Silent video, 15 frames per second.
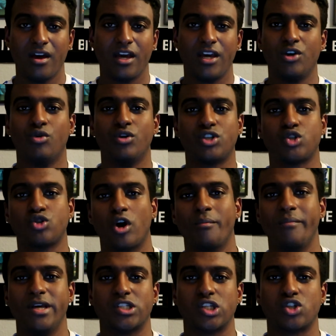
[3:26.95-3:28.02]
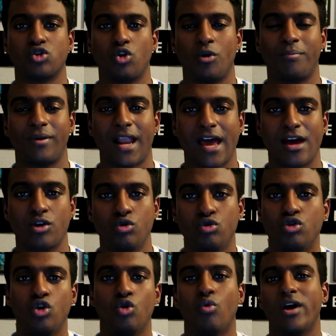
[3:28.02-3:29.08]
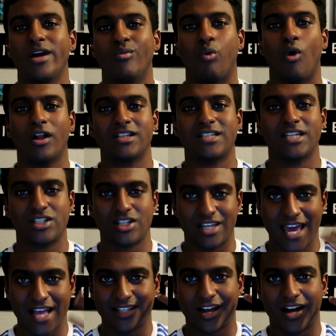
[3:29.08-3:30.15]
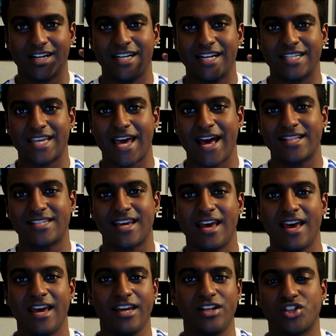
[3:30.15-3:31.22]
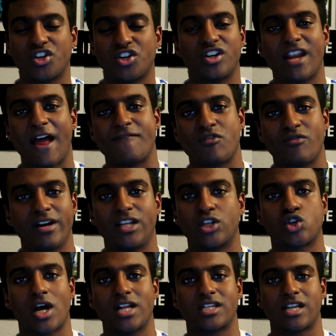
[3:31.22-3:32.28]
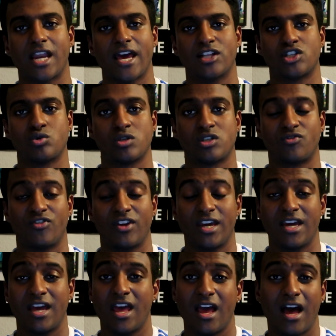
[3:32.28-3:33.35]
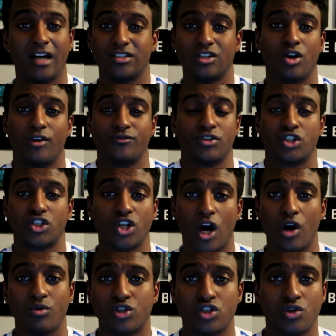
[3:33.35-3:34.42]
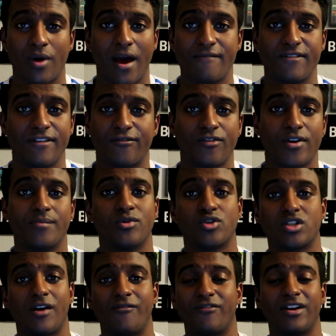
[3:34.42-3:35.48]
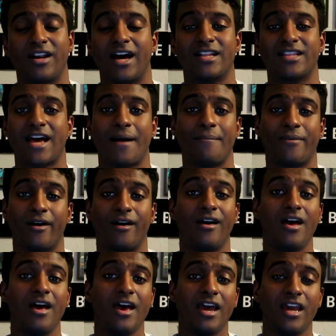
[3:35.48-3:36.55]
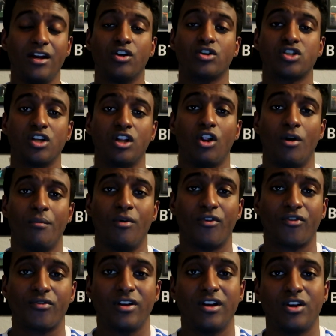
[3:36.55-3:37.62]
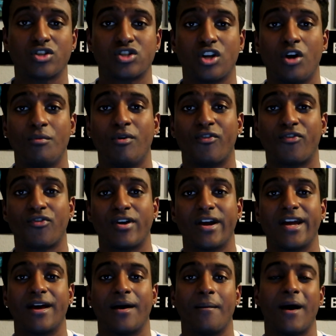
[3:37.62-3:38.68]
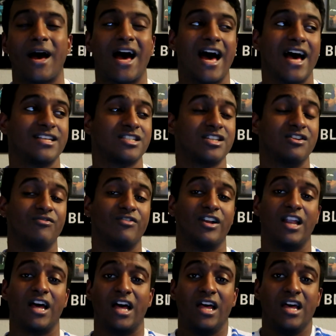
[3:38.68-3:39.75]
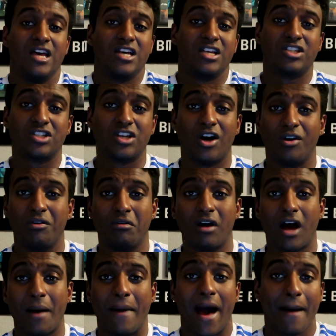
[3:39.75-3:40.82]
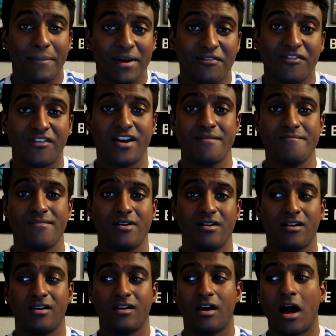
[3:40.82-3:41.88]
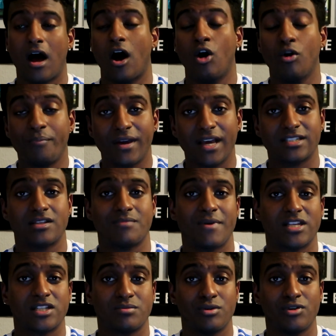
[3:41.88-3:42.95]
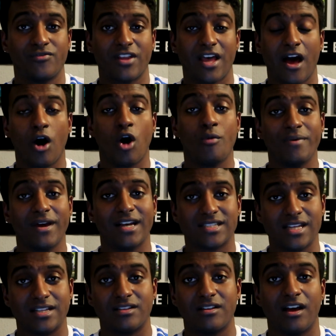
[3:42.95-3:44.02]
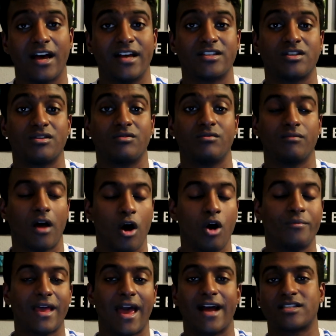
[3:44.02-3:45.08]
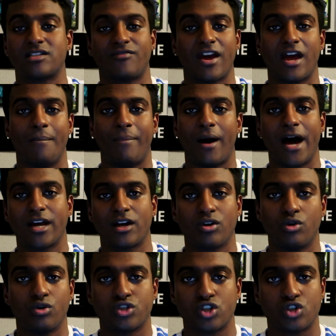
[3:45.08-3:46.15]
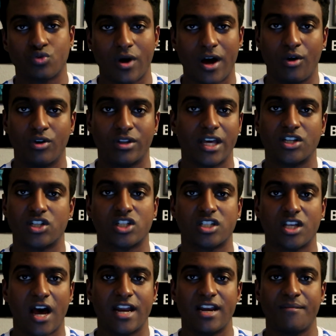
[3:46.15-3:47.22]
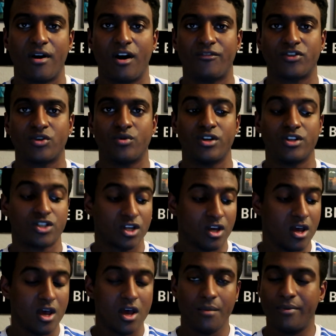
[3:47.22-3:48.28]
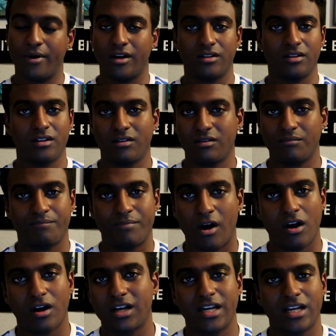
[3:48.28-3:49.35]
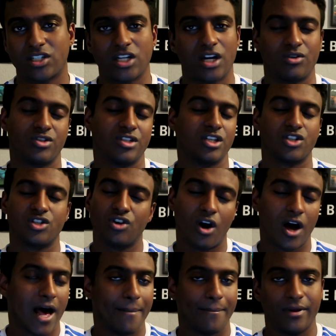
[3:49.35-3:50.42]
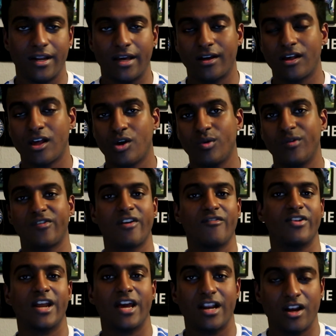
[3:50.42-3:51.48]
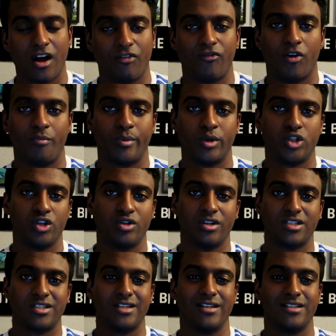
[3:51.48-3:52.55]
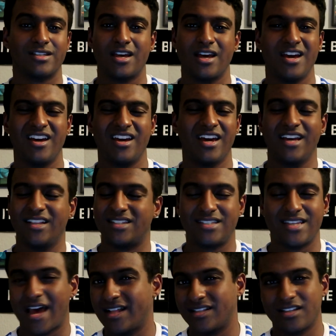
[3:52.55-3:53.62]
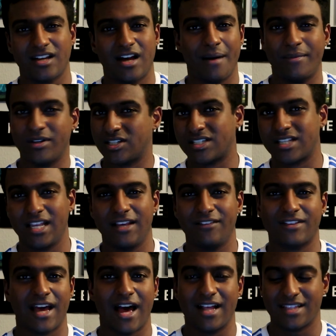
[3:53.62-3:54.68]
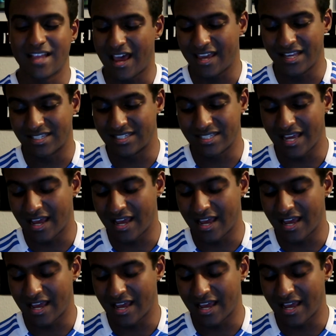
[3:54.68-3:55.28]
He always struck me as a sort of player who knew what he wanted to get done in his head. He just could never really translate it to his feet. I don't know if the shirt was too heavy for him or something like that, but he looks a lot more free at Aston Villa. So I'm happy for him. I hope he has the best move there. I hope he I hope they activate a buy clause as well, or they just sign him afterwards. But Barkley at Chelsea is not happening. We've given it enough opportunities. It's dead. I'ma just leave that at that. It's